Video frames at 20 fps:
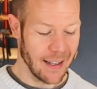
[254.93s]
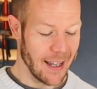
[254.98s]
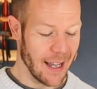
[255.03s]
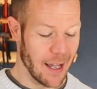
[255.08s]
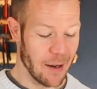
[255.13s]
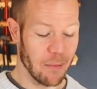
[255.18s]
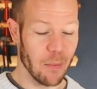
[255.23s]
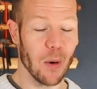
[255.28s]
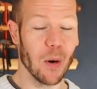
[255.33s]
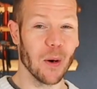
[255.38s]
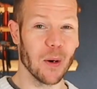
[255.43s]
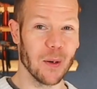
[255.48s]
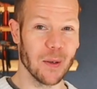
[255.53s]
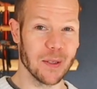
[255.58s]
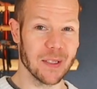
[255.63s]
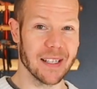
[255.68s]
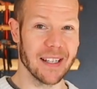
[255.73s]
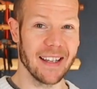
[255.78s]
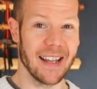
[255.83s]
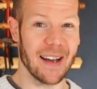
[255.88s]
and more
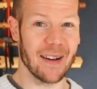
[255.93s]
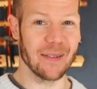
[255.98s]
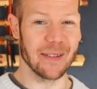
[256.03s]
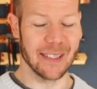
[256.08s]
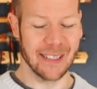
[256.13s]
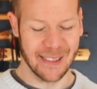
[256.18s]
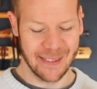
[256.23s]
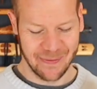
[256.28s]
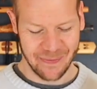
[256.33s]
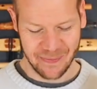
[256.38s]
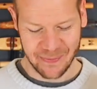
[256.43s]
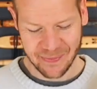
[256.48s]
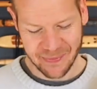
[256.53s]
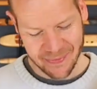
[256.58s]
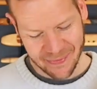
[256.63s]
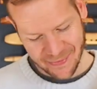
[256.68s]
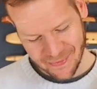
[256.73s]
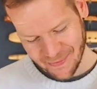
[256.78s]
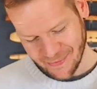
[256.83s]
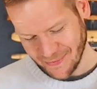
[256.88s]
holes than that one.
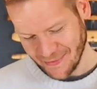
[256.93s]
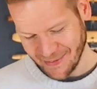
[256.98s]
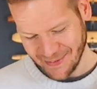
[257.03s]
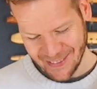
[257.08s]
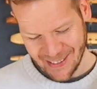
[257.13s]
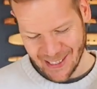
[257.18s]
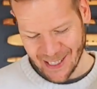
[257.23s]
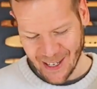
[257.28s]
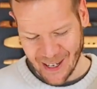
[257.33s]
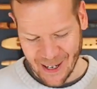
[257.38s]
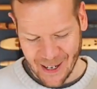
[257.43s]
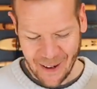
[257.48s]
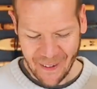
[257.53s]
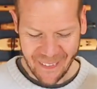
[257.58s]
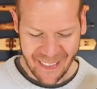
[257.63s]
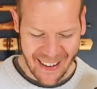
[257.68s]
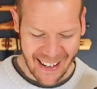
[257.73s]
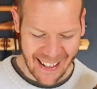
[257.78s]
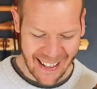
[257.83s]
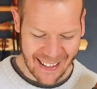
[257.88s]
Sorry,
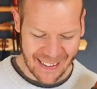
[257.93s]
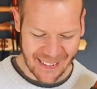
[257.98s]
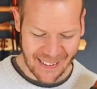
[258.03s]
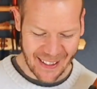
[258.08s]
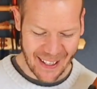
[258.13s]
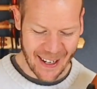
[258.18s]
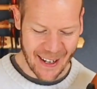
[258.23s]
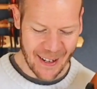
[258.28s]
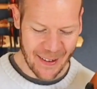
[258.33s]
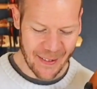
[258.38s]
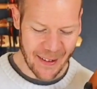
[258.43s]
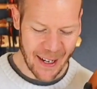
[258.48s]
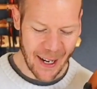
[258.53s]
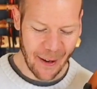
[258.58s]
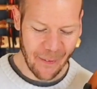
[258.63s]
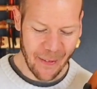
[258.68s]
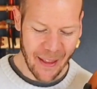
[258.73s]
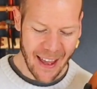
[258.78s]
I got a little carried away.